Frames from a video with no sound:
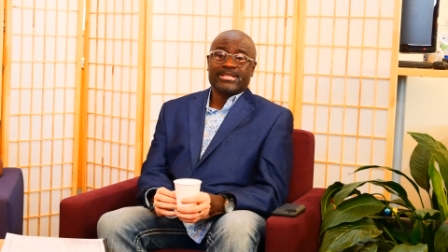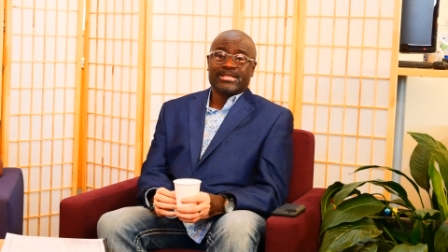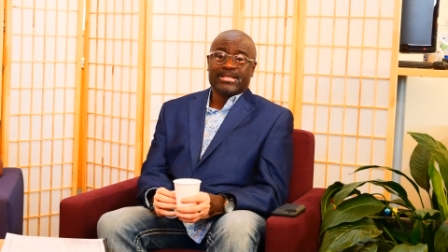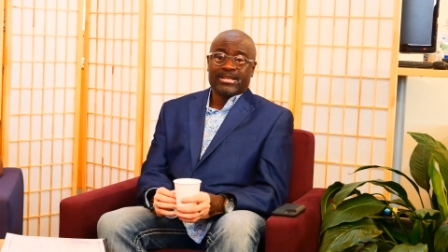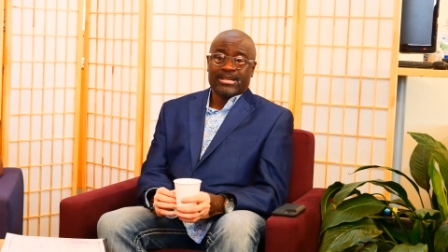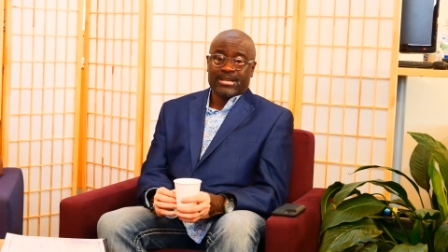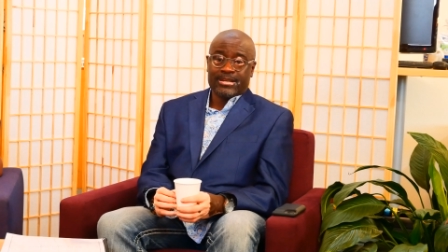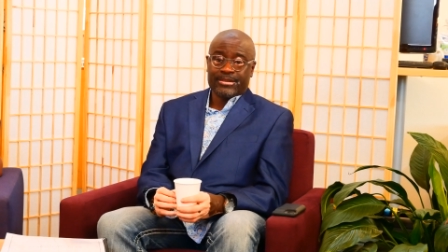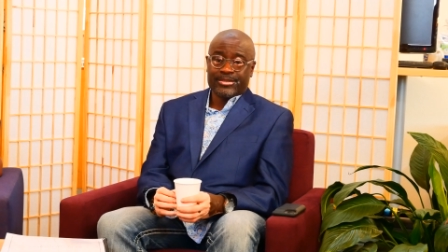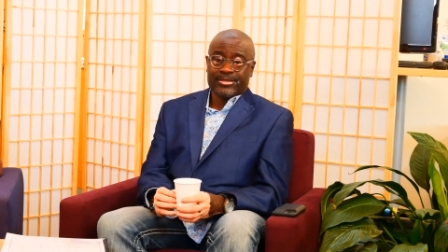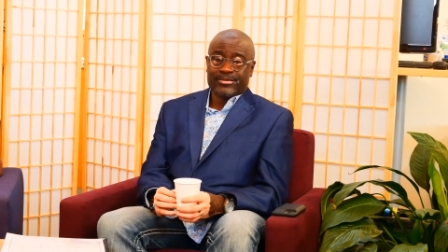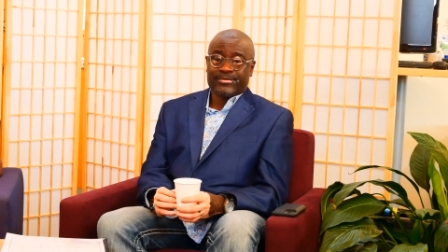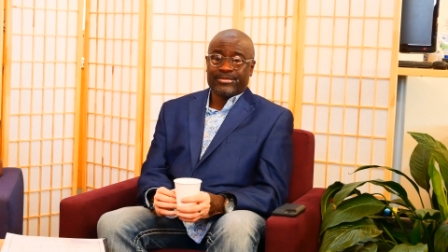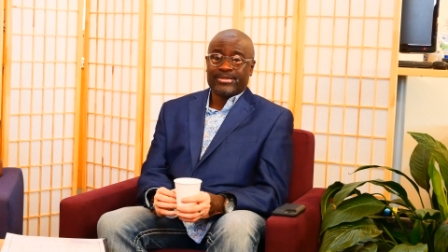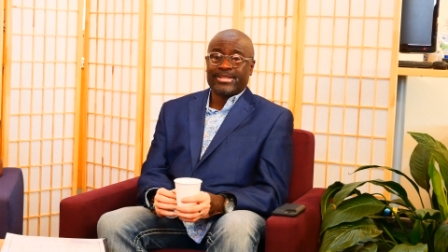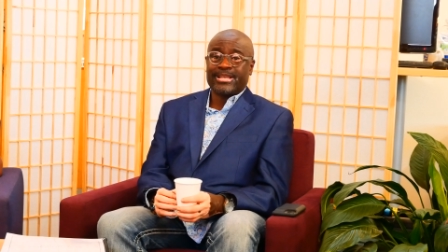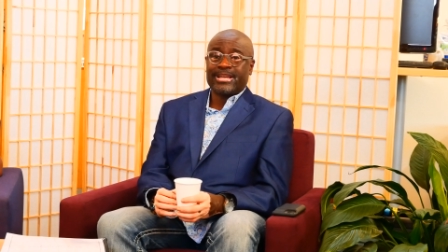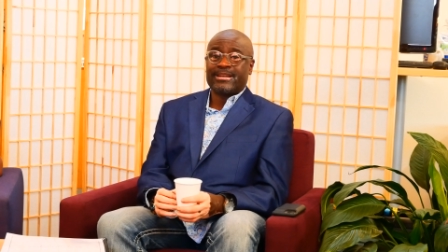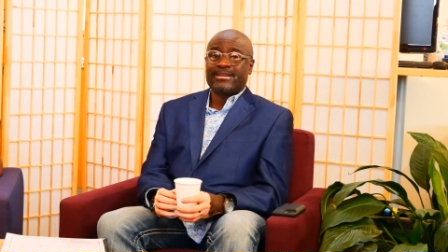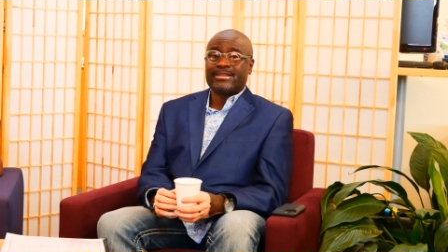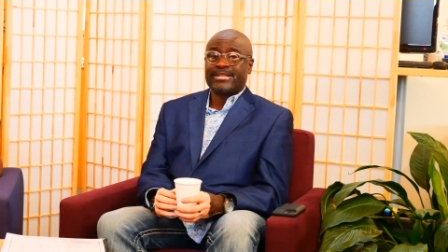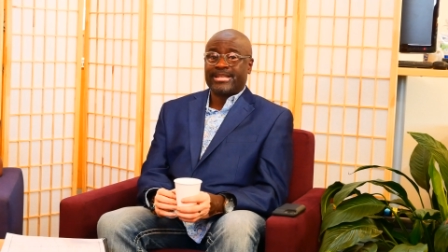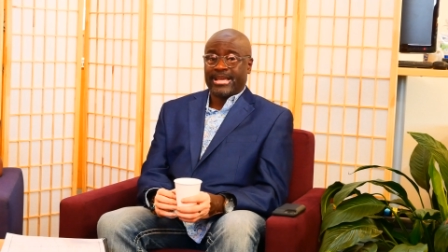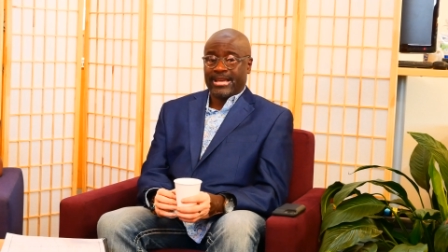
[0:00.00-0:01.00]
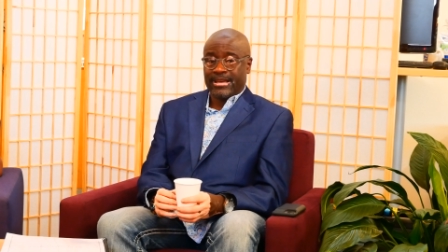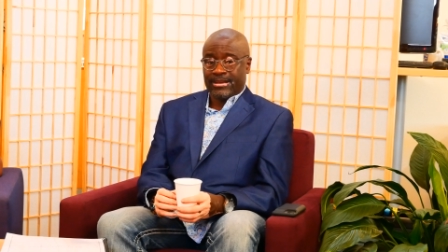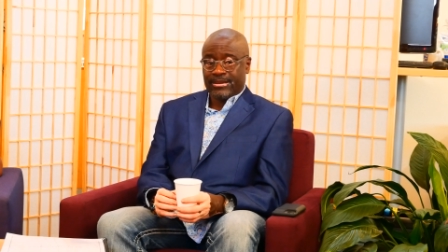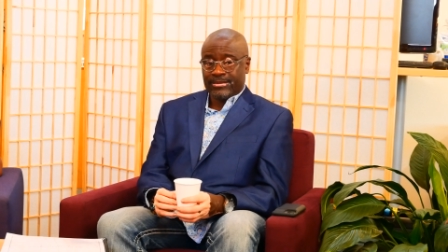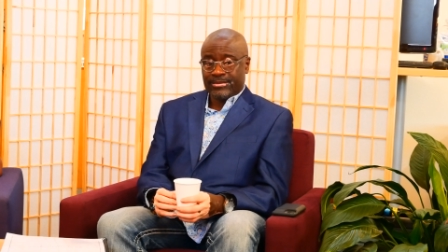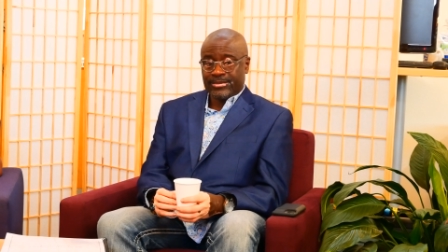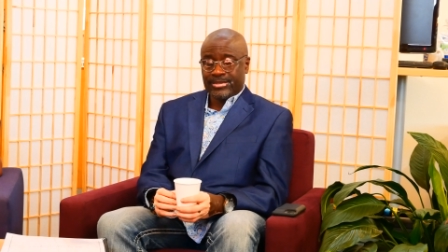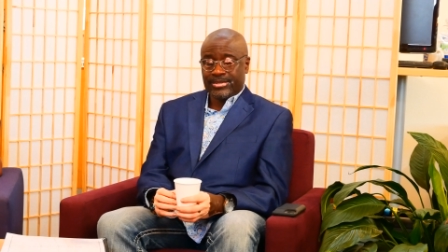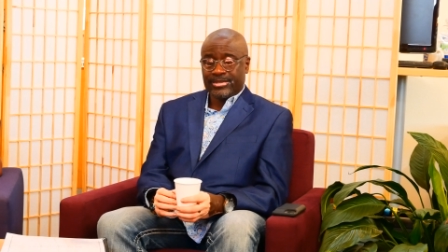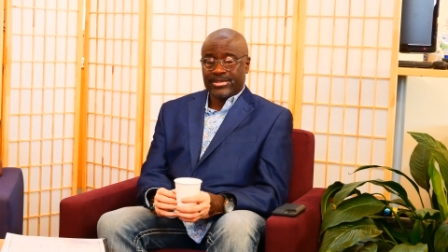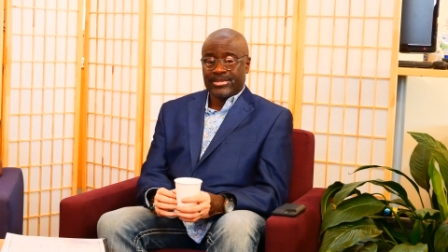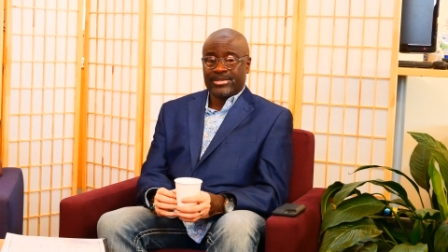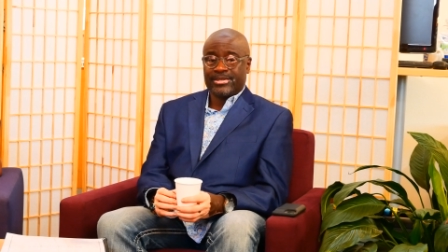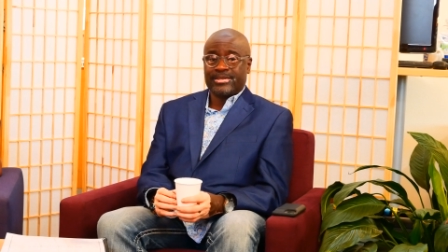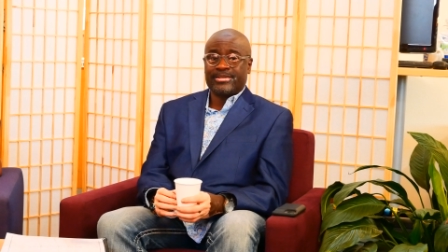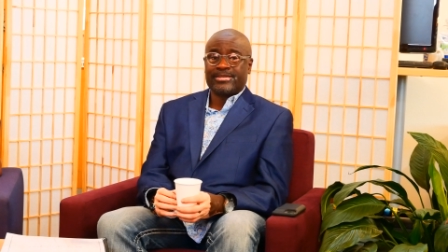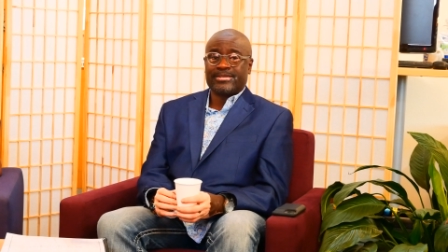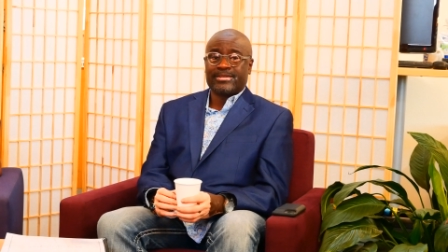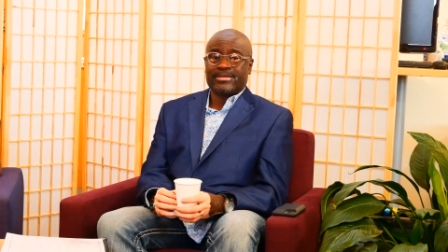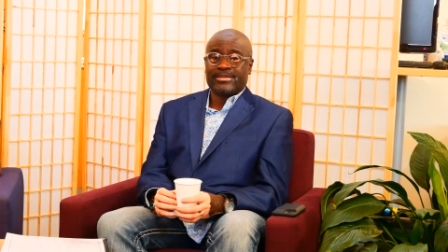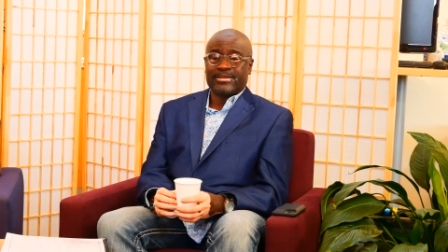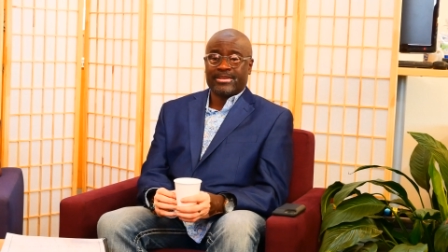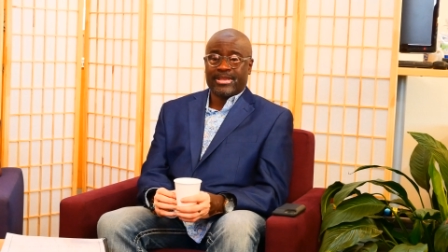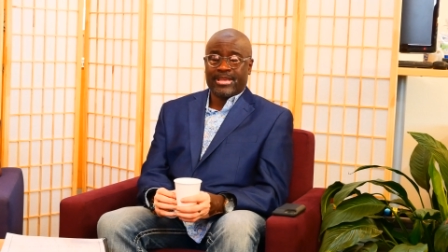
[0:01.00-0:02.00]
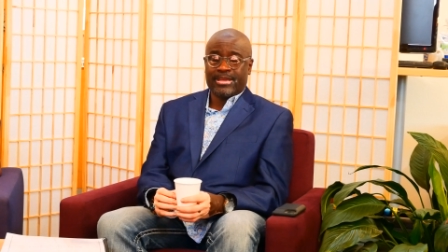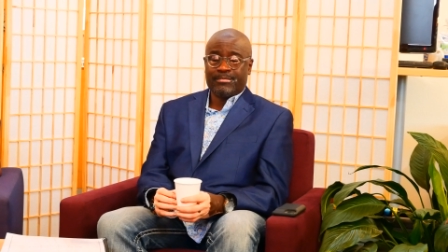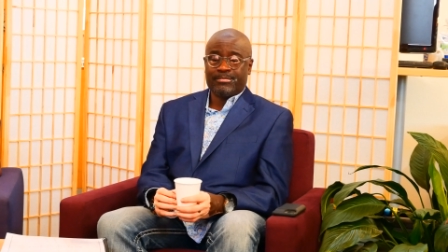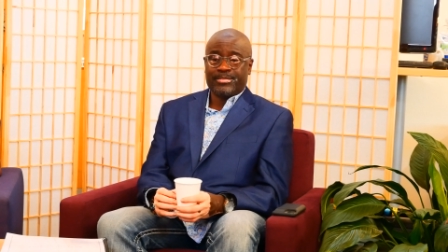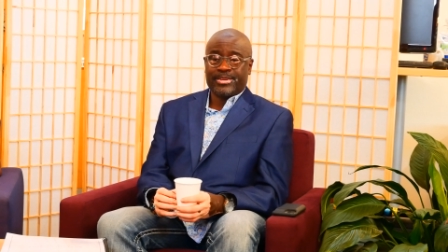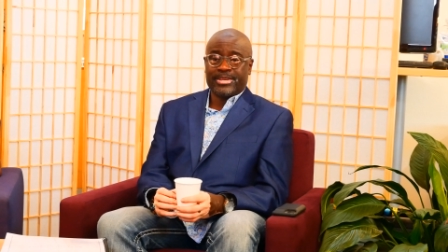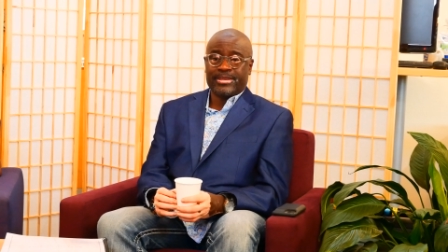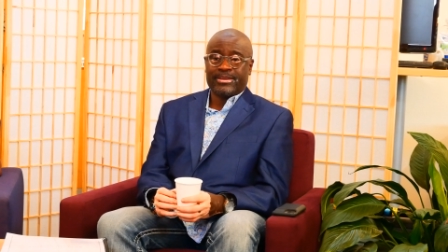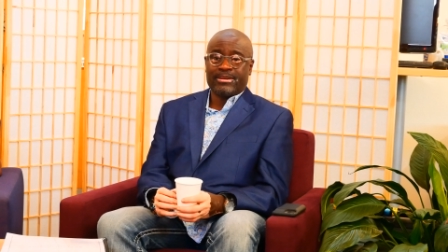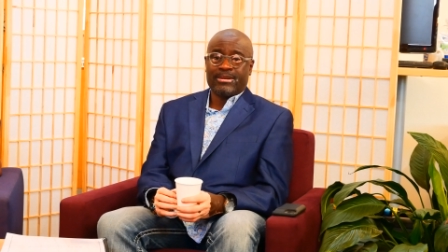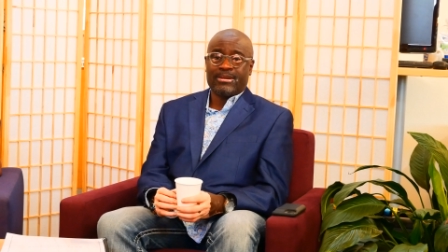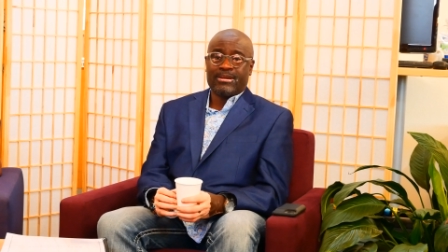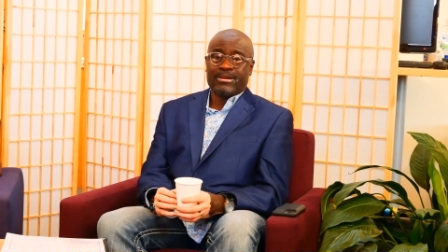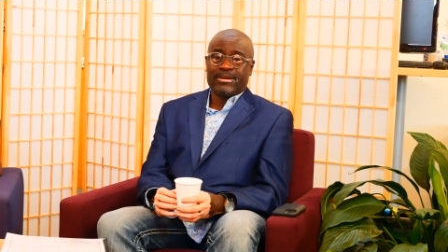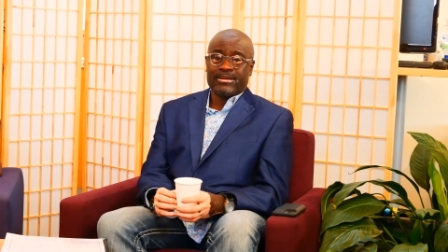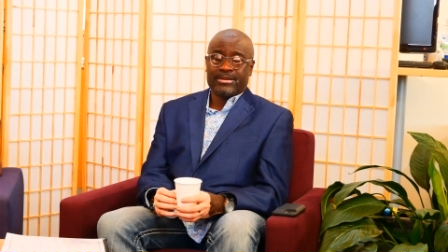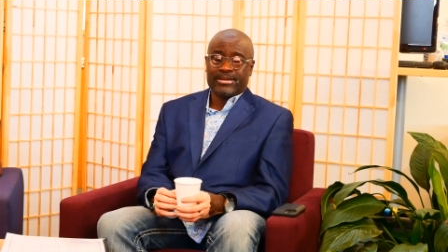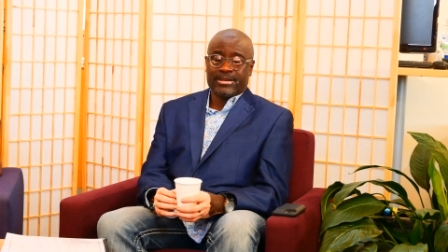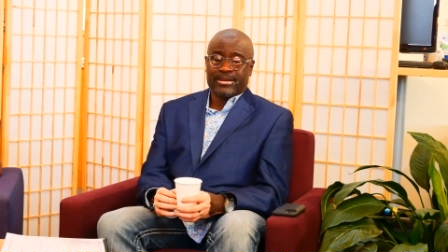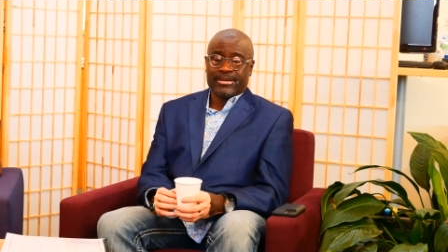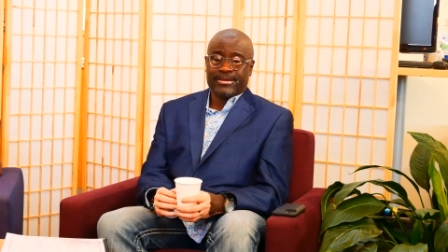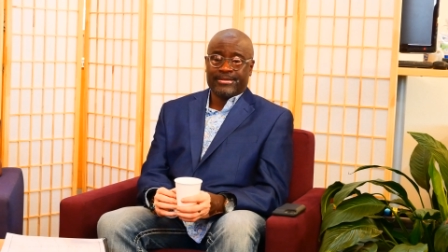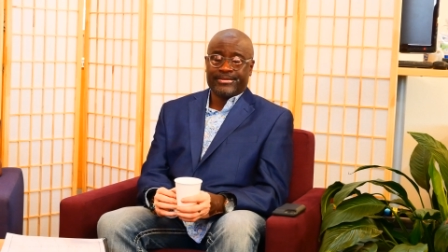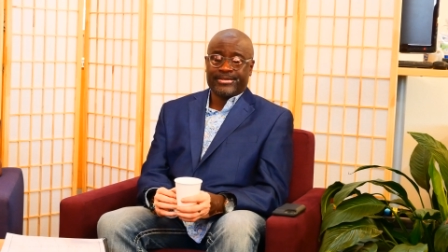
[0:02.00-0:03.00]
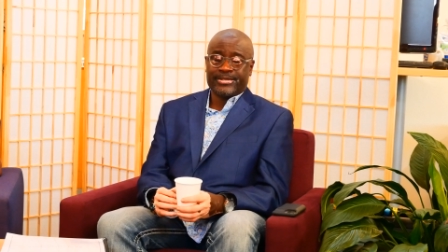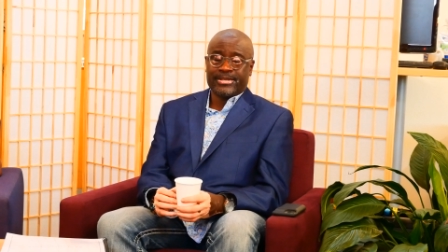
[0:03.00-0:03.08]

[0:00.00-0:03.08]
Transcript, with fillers: Uh, it's for Lara Downs. She's a NPR, uh,